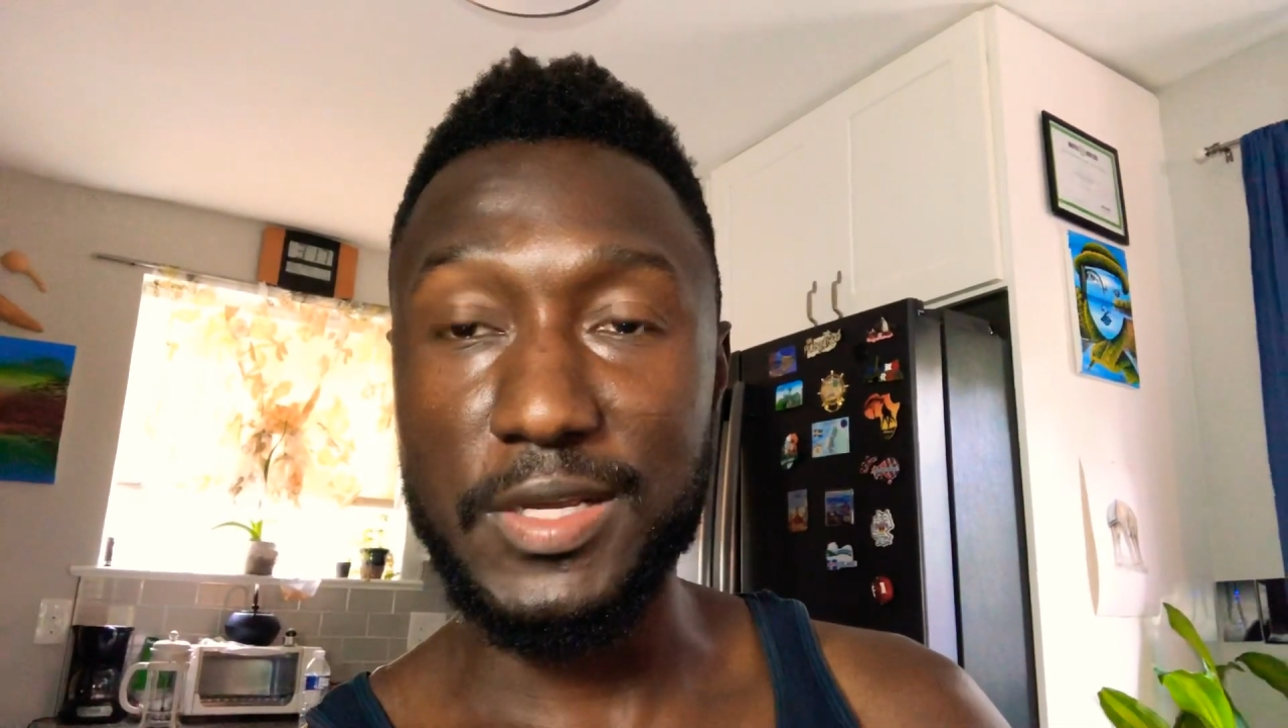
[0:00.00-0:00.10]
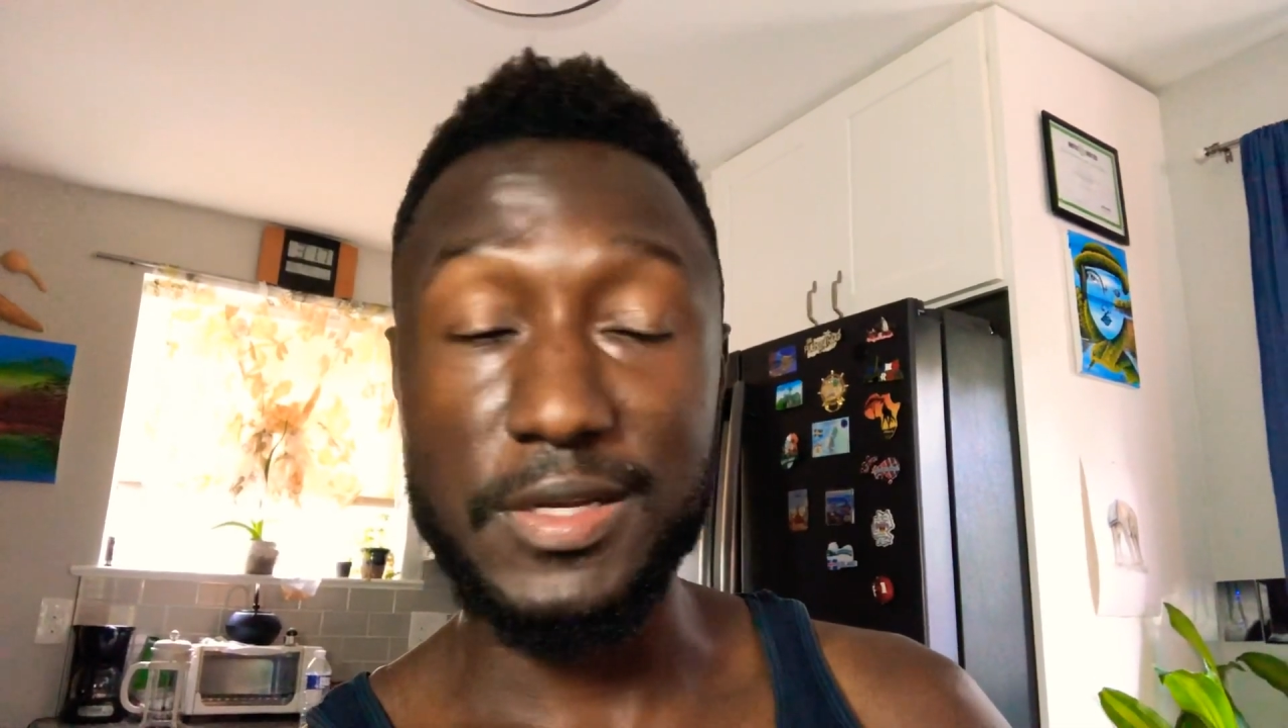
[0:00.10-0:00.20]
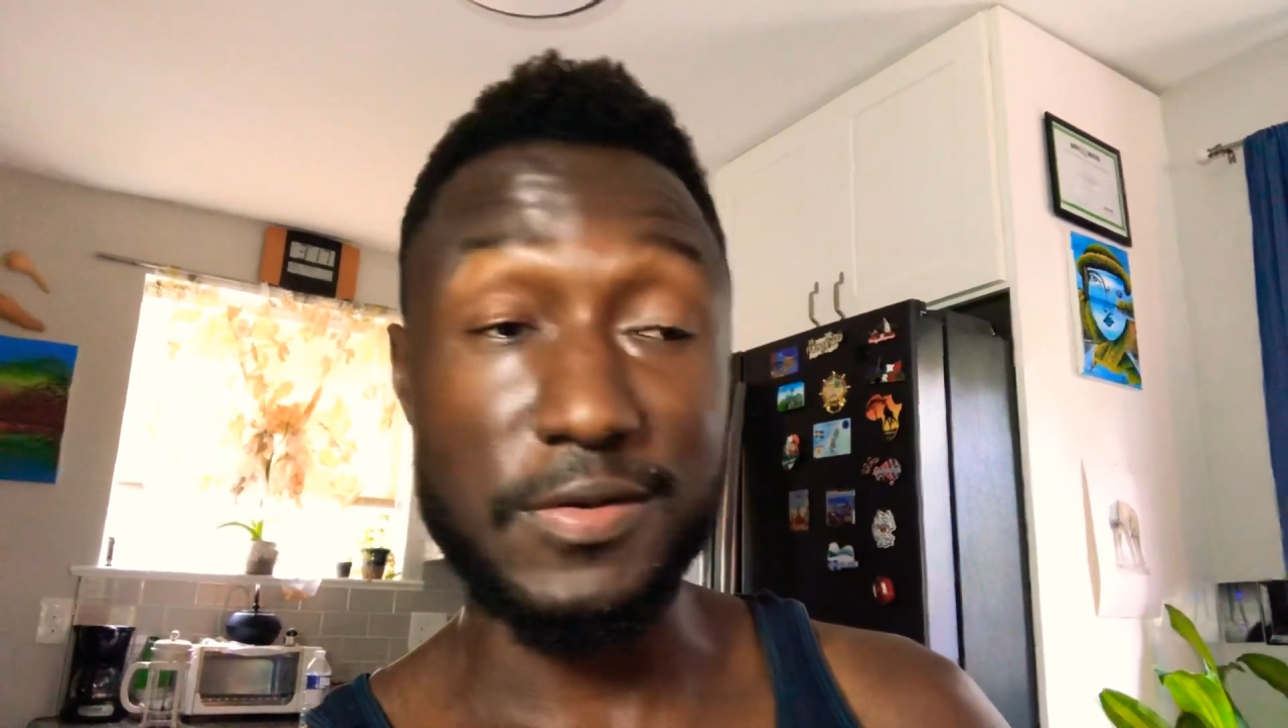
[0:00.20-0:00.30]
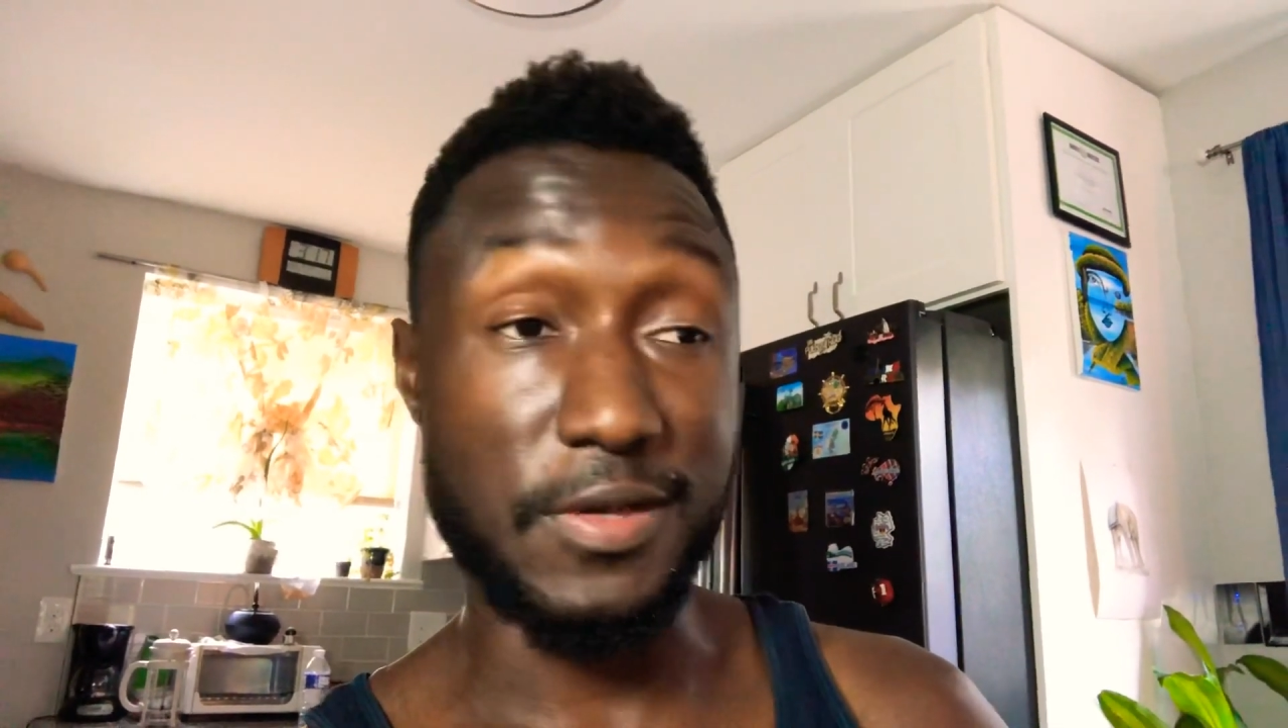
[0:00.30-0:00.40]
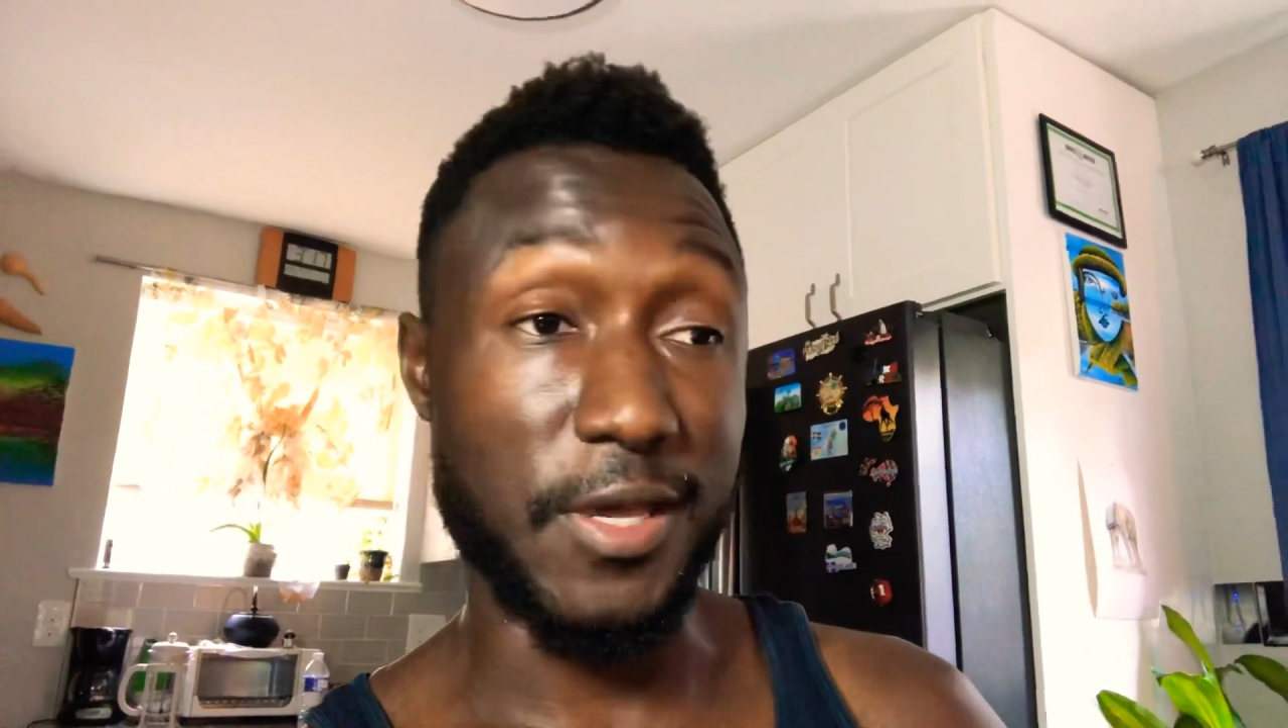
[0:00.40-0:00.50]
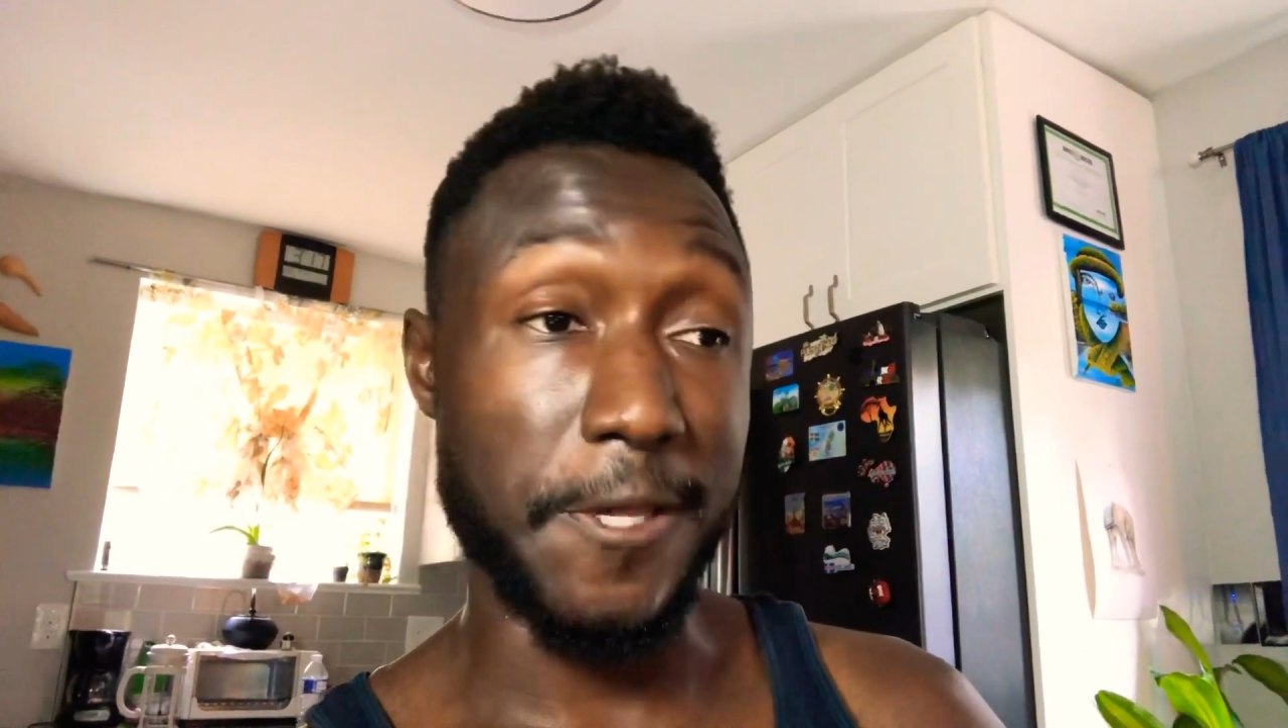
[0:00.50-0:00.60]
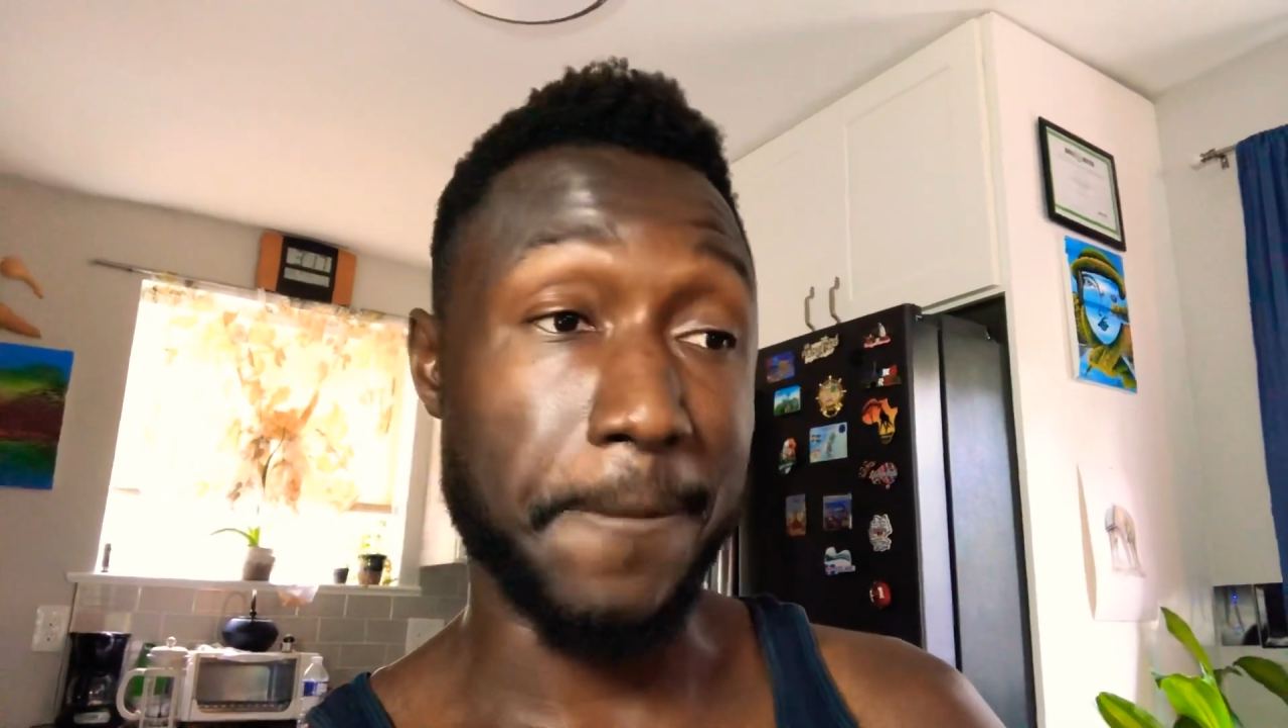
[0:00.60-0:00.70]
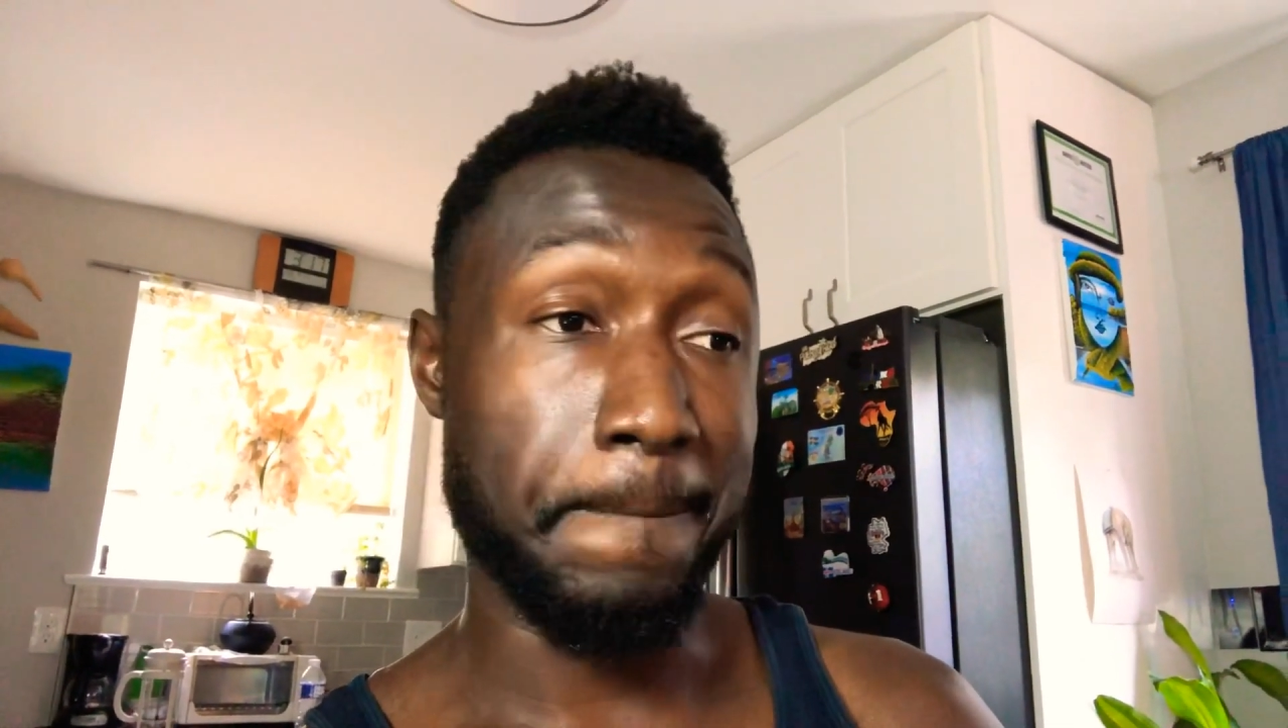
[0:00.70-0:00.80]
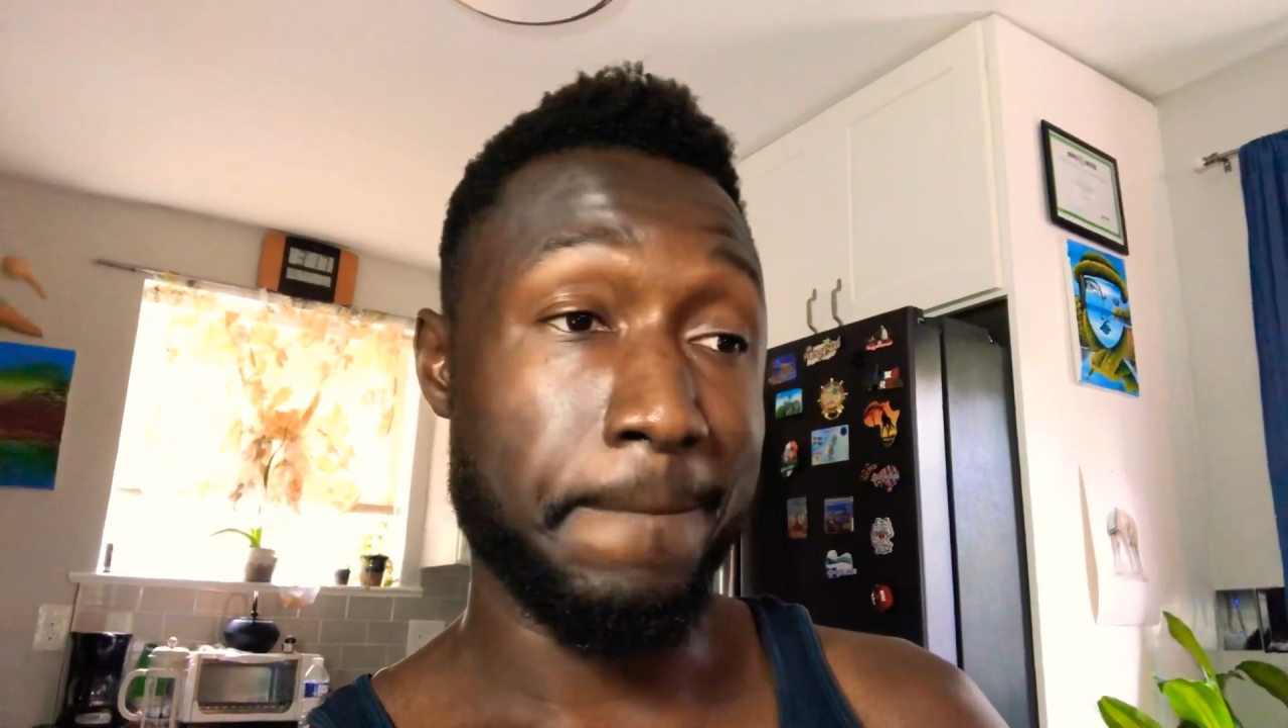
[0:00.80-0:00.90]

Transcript: it, okay?